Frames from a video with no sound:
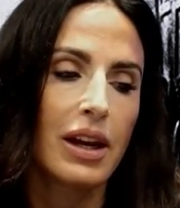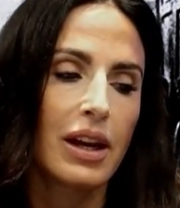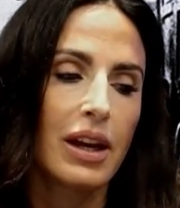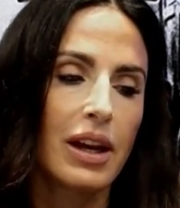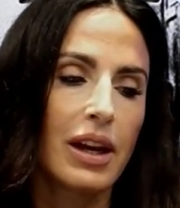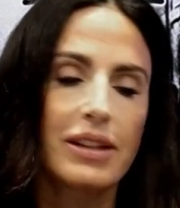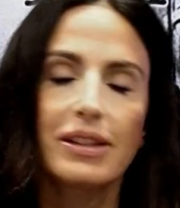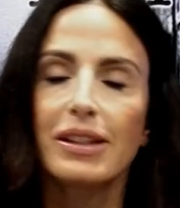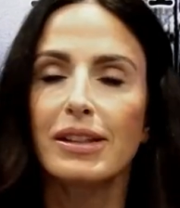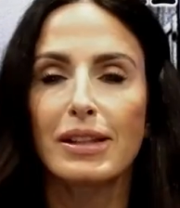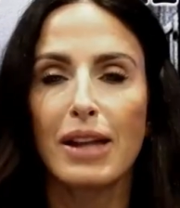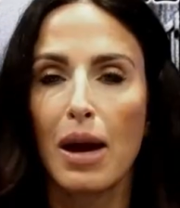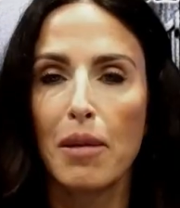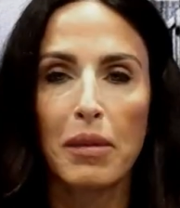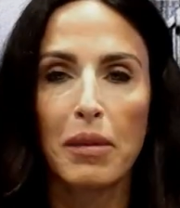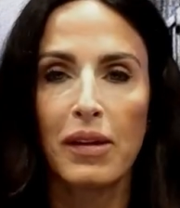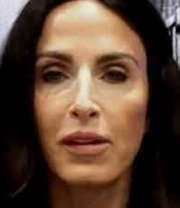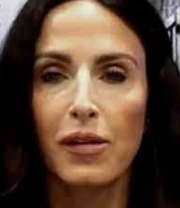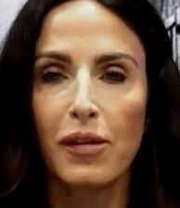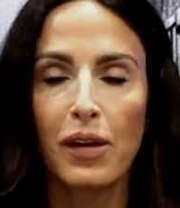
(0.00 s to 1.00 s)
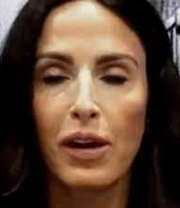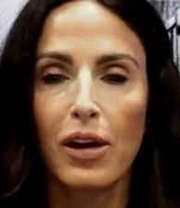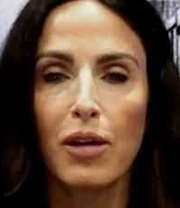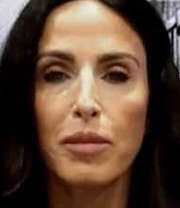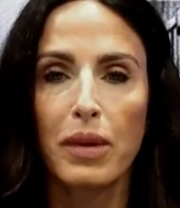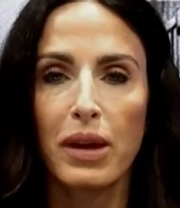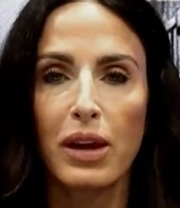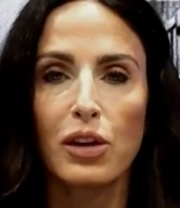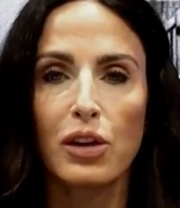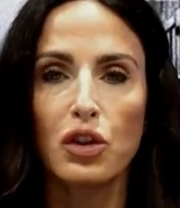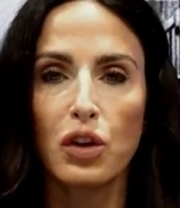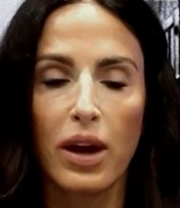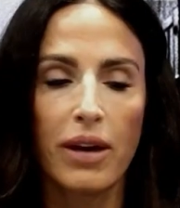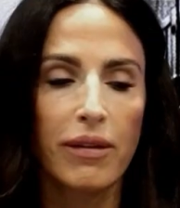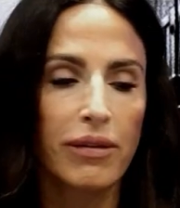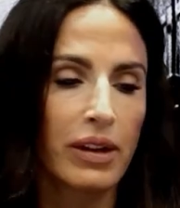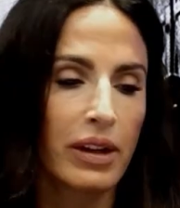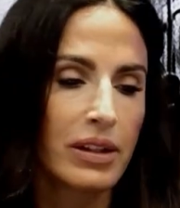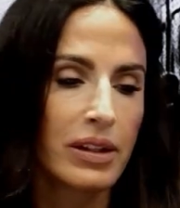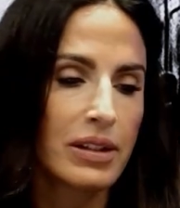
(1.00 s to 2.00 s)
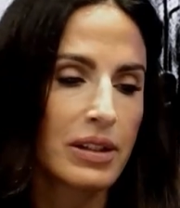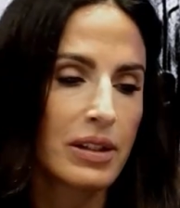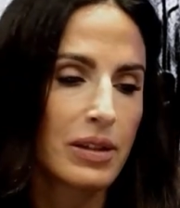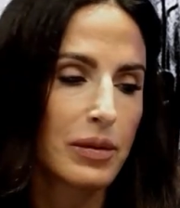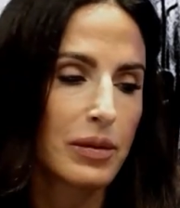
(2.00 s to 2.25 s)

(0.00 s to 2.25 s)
it does not mean that they are being trafficked.